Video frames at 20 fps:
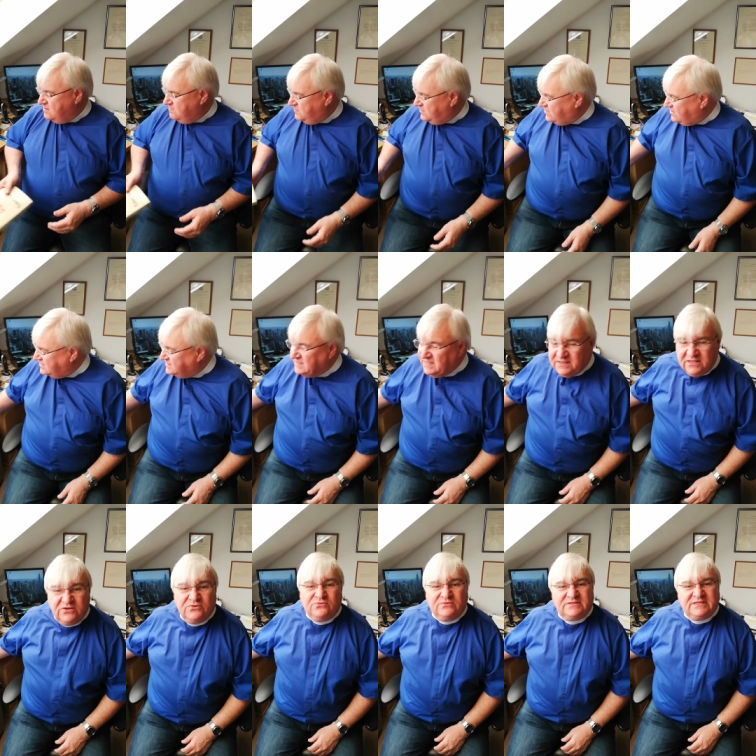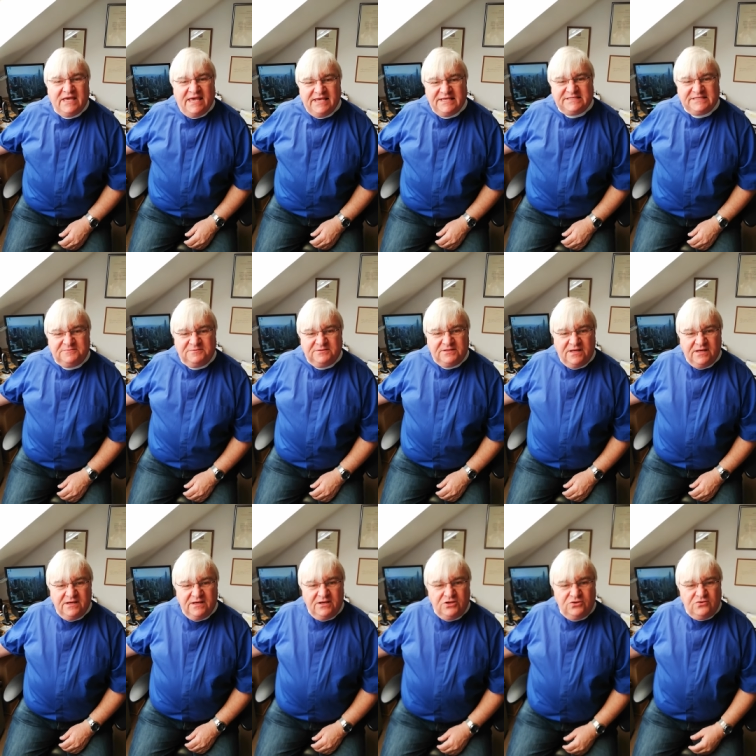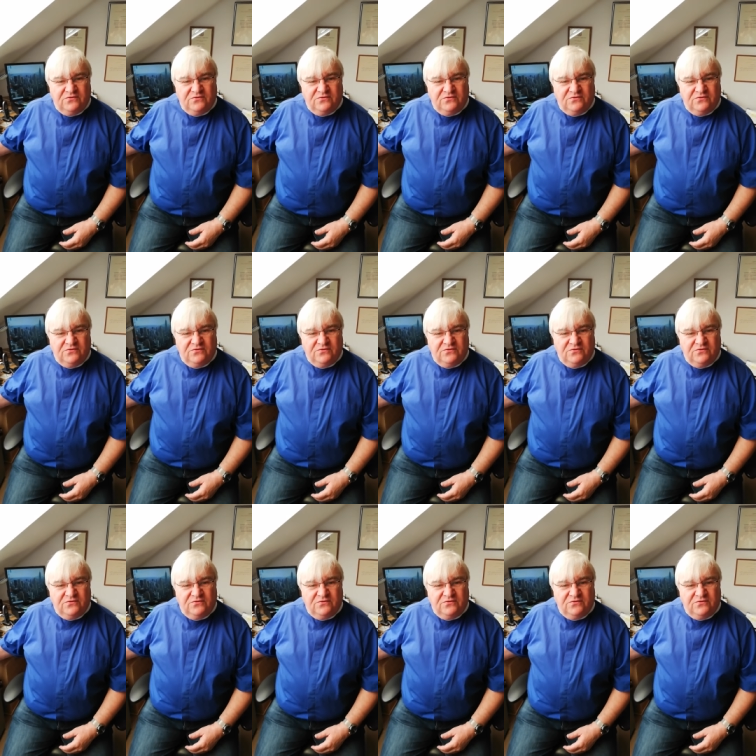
Because in the Old Testament, you